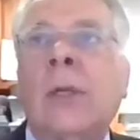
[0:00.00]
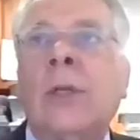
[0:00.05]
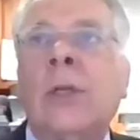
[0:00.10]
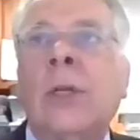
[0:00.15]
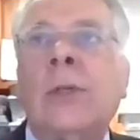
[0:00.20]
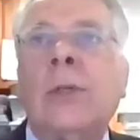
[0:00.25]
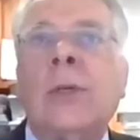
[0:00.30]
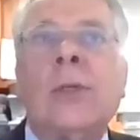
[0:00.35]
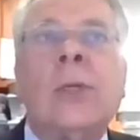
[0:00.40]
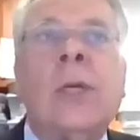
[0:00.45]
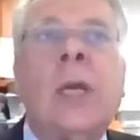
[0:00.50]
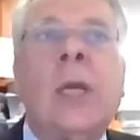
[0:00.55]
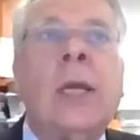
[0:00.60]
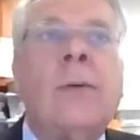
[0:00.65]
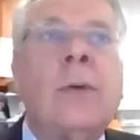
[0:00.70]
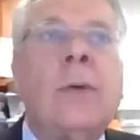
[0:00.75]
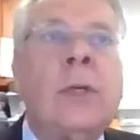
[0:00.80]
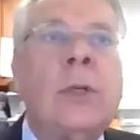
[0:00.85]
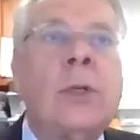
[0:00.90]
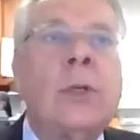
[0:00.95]
Jesus
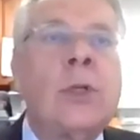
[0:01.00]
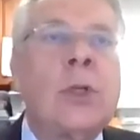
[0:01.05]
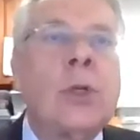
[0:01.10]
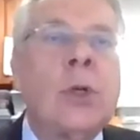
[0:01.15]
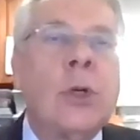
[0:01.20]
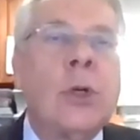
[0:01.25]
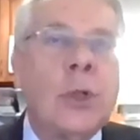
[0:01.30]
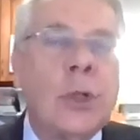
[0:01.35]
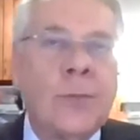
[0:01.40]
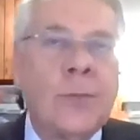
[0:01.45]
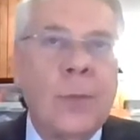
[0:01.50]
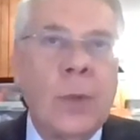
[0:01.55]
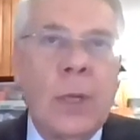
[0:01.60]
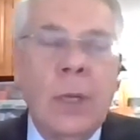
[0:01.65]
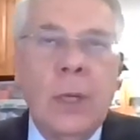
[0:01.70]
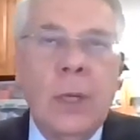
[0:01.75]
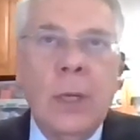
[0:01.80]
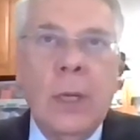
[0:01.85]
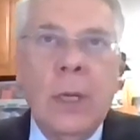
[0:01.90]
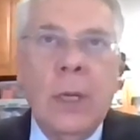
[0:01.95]
gave his church.
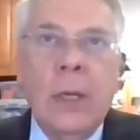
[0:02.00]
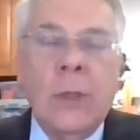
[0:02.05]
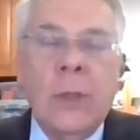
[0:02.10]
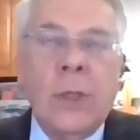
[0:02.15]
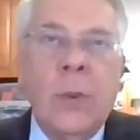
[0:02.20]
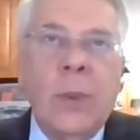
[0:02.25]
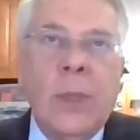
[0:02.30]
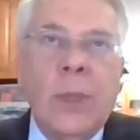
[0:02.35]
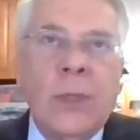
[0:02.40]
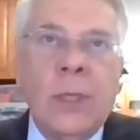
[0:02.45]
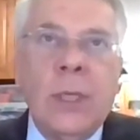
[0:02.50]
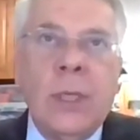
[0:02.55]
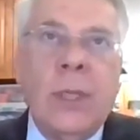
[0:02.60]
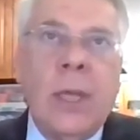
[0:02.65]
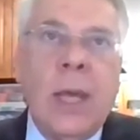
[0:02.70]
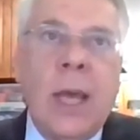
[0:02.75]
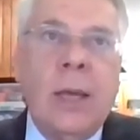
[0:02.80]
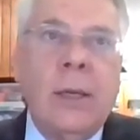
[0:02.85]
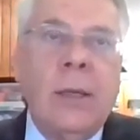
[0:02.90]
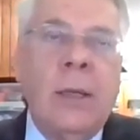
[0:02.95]
So we see
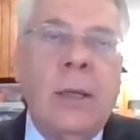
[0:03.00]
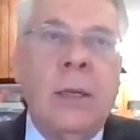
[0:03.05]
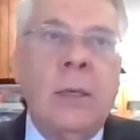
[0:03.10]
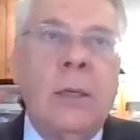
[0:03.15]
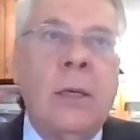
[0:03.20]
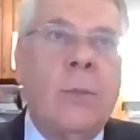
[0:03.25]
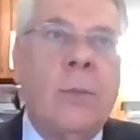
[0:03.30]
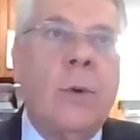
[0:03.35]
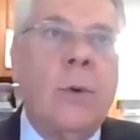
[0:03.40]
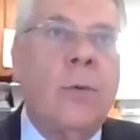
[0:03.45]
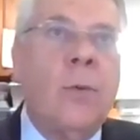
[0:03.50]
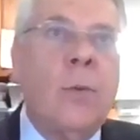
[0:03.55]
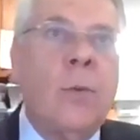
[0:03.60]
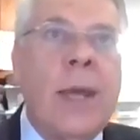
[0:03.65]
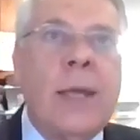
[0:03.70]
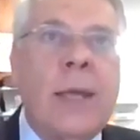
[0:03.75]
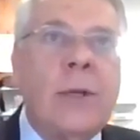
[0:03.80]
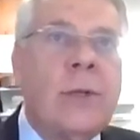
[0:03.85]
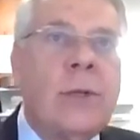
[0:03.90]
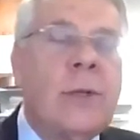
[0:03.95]
that in a number of
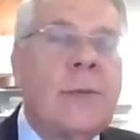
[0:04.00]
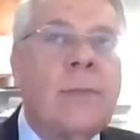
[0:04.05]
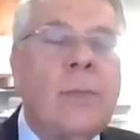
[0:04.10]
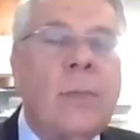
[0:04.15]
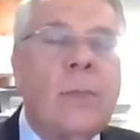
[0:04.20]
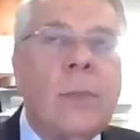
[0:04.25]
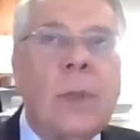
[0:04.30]
ways,